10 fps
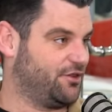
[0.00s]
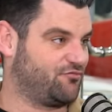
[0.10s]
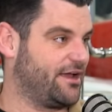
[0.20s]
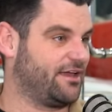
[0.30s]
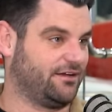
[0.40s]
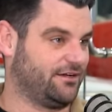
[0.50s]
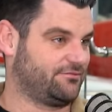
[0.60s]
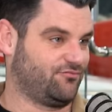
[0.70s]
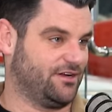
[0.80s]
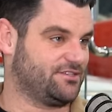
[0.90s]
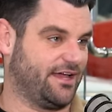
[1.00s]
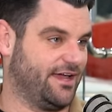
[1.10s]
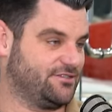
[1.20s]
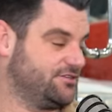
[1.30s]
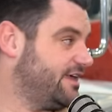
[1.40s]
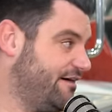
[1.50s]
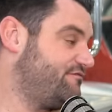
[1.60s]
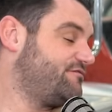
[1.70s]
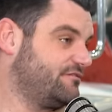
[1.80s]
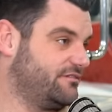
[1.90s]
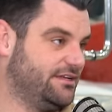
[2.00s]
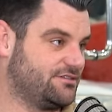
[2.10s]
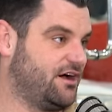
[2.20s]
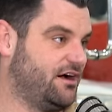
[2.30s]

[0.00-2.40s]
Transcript: the regular real estate agents have these